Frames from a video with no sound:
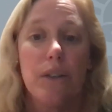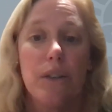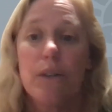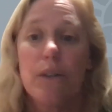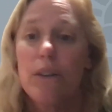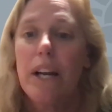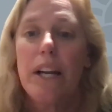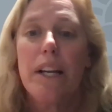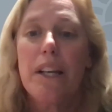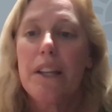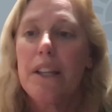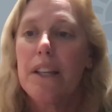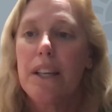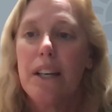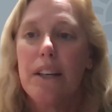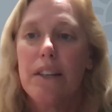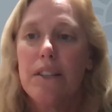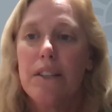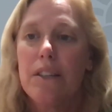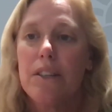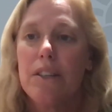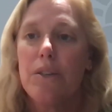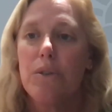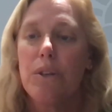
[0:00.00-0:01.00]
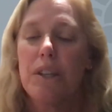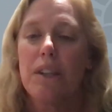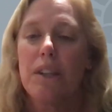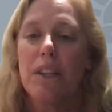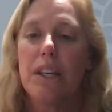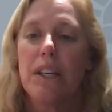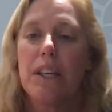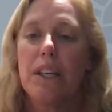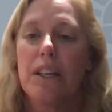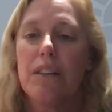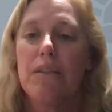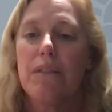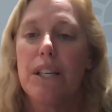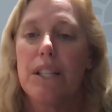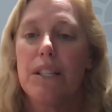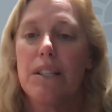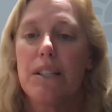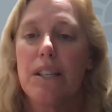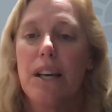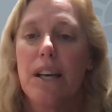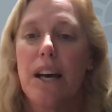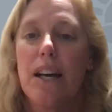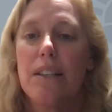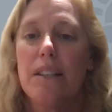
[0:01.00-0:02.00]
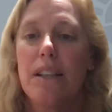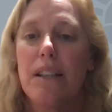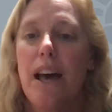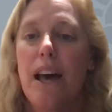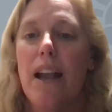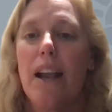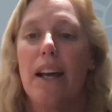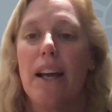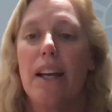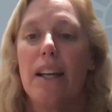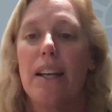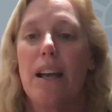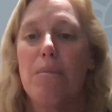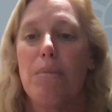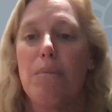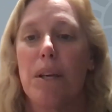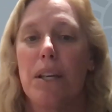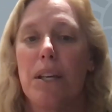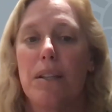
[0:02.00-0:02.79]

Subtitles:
or anything else that you can think of that's tied to that academic